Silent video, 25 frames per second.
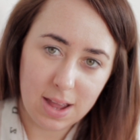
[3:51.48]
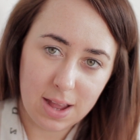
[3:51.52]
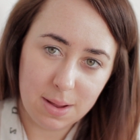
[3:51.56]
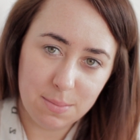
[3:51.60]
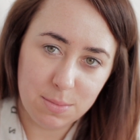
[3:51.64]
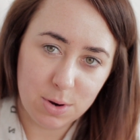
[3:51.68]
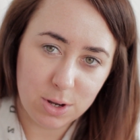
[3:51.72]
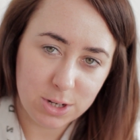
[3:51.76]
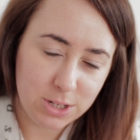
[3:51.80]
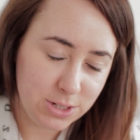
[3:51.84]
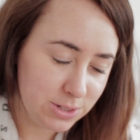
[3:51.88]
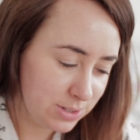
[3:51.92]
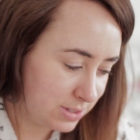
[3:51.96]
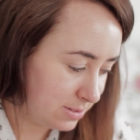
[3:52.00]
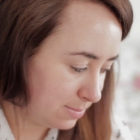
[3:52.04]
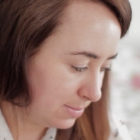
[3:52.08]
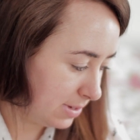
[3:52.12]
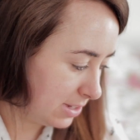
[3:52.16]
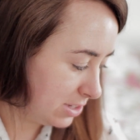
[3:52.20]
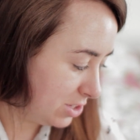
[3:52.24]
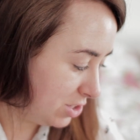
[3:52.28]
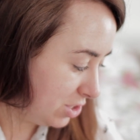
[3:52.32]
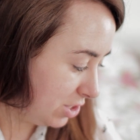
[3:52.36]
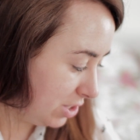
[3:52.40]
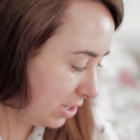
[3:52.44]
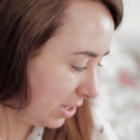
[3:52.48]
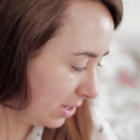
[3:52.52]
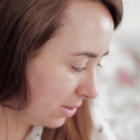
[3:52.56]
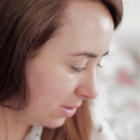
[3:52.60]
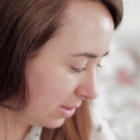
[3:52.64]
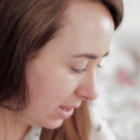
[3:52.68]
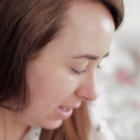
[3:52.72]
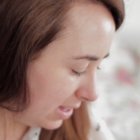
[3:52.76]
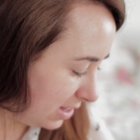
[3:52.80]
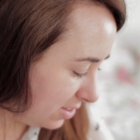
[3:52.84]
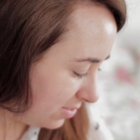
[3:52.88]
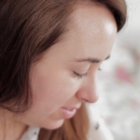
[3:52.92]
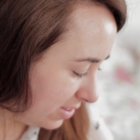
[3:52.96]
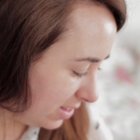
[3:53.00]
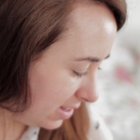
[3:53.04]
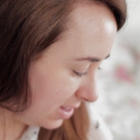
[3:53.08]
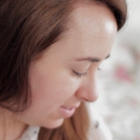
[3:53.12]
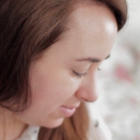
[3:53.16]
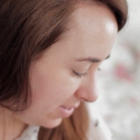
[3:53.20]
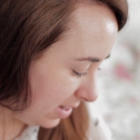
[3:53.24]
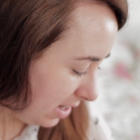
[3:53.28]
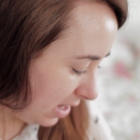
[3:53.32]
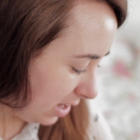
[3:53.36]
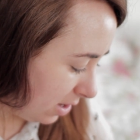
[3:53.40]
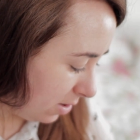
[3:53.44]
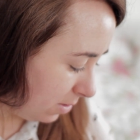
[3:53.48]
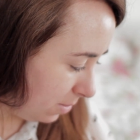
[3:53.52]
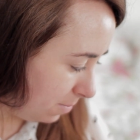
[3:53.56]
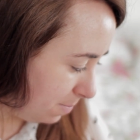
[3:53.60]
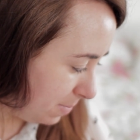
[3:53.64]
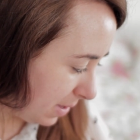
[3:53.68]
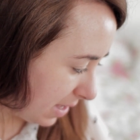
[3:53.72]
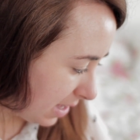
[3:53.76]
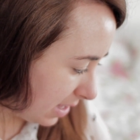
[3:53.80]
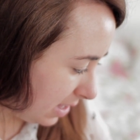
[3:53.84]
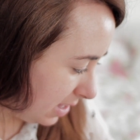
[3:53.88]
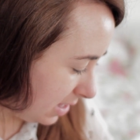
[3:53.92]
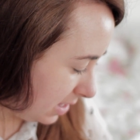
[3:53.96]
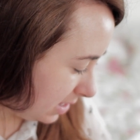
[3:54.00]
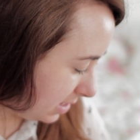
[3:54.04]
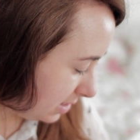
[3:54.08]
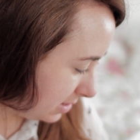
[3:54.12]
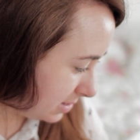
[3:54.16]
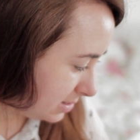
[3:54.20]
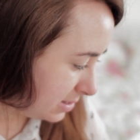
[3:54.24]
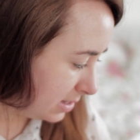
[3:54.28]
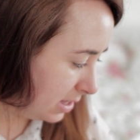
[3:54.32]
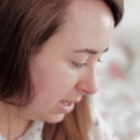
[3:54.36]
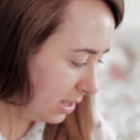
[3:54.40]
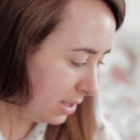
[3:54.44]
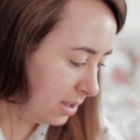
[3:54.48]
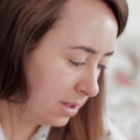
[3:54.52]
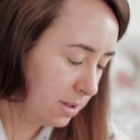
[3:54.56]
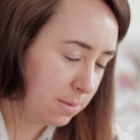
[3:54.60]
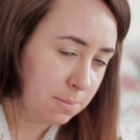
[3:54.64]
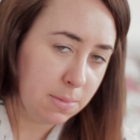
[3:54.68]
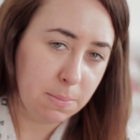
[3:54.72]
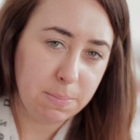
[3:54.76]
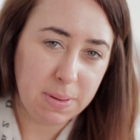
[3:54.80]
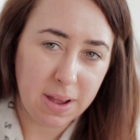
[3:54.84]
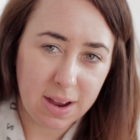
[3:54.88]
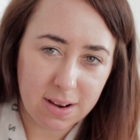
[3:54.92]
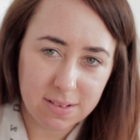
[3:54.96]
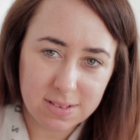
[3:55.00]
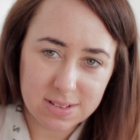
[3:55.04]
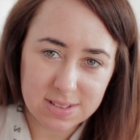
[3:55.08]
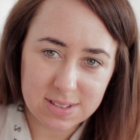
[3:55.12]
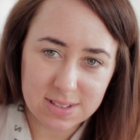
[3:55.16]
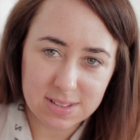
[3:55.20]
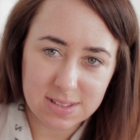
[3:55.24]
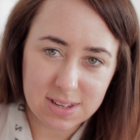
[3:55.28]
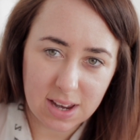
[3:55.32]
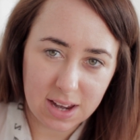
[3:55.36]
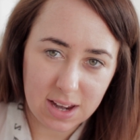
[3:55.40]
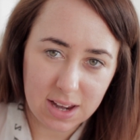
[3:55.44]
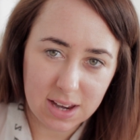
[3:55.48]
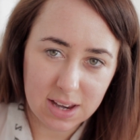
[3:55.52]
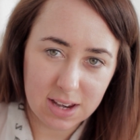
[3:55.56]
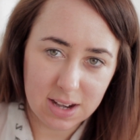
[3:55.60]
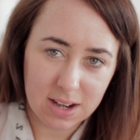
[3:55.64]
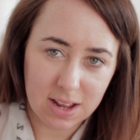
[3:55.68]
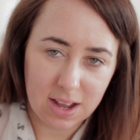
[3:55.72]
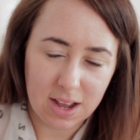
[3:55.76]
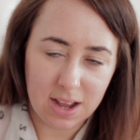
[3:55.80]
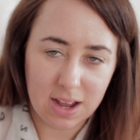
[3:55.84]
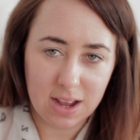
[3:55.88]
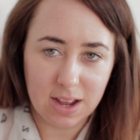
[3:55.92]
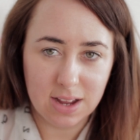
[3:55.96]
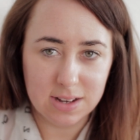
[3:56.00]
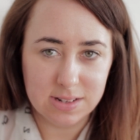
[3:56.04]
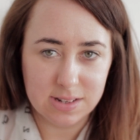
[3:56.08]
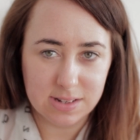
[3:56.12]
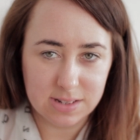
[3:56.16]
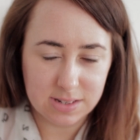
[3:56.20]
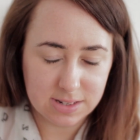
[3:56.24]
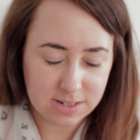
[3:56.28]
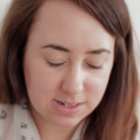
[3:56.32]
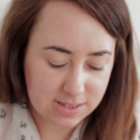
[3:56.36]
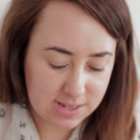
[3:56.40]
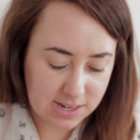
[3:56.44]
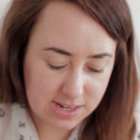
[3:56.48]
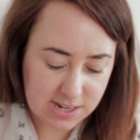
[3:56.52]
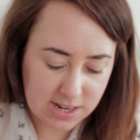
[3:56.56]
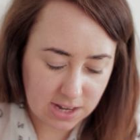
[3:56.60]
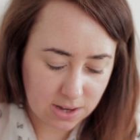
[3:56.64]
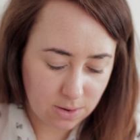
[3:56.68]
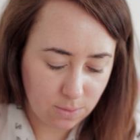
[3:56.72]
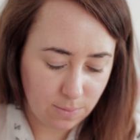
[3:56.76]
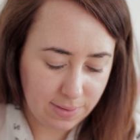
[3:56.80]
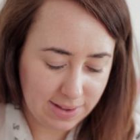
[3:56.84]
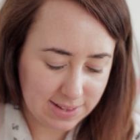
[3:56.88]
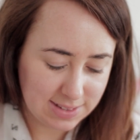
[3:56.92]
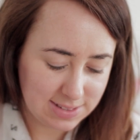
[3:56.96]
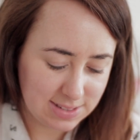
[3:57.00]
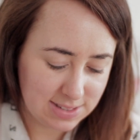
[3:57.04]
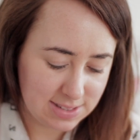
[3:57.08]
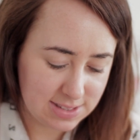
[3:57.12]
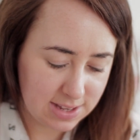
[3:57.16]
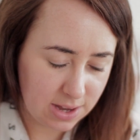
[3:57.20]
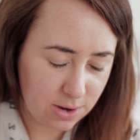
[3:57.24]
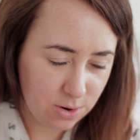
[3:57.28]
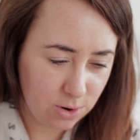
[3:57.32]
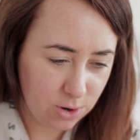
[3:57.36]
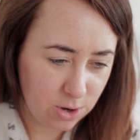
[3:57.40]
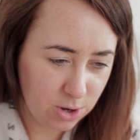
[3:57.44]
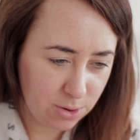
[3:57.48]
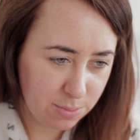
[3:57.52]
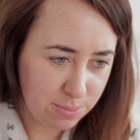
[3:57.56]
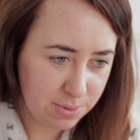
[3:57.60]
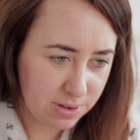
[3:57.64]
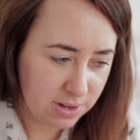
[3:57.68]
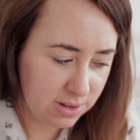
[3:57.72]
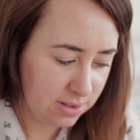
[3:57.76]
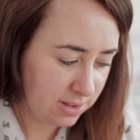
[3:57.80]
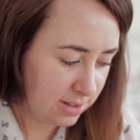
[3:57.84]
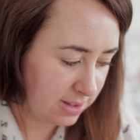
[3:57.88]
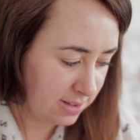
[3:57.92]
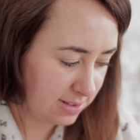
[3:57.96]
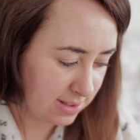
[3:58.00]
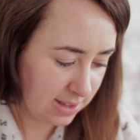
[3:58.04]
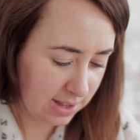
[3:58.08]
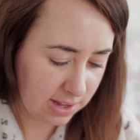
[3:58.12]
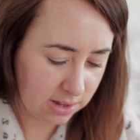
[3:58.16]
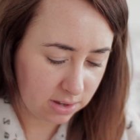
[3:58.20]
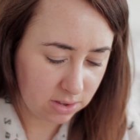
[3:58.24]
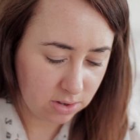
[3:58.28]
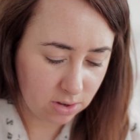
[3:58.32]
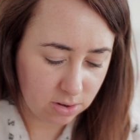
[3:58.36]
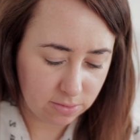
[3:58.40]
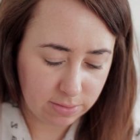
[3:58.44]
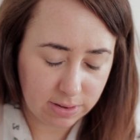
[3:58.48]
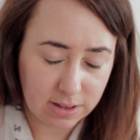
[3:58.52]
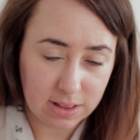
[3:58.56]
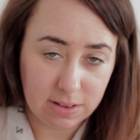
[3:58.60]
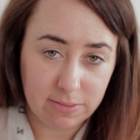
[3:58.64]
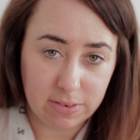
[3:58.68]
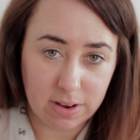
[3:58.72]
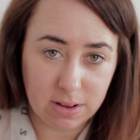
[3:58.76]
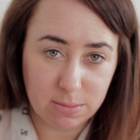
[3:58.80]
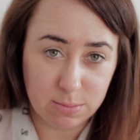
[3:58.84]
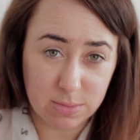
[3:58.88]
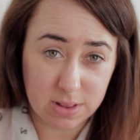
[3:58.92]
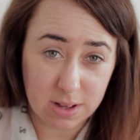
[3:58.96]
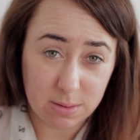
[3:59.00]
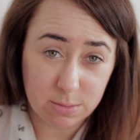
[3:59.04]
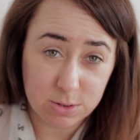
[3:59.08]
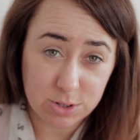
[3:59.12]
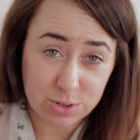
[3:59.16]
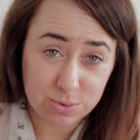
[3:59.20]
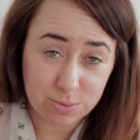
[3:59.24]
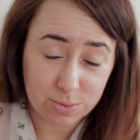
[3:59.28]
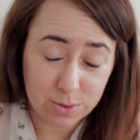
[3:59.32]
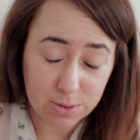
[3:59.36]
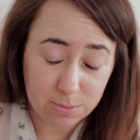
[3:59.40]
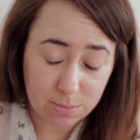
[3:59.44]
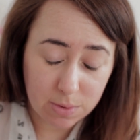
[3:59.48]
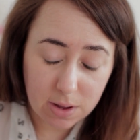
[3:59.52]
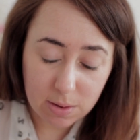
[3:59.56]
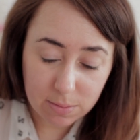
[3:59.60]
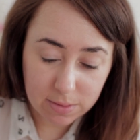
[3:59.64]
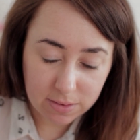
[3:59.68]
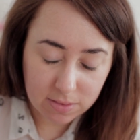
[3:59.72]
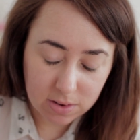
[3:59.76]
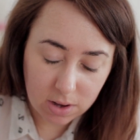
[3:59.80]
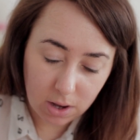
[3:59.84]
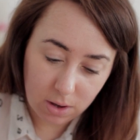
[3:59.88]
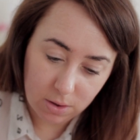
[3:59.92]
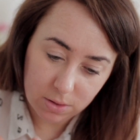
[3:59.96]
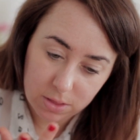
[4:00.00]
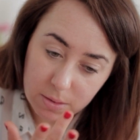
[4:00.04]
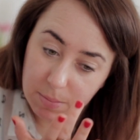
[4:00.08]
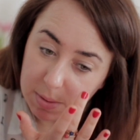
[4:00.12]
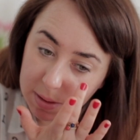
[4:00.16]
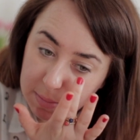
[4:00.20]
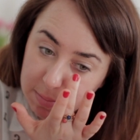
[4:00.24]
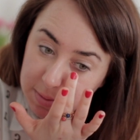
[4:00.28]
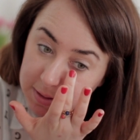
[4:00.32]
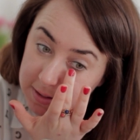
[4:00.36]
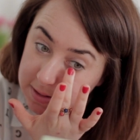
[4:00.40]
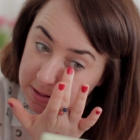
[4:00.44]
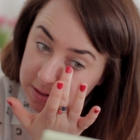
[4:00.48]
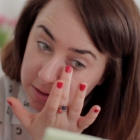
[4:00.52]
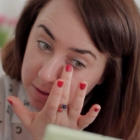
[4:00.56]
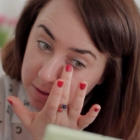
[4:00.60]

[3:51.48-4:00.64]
I'm not using my studio lights for this video because my parents are staying and they take a while to set up, and there's like not really that much room while we've got other people's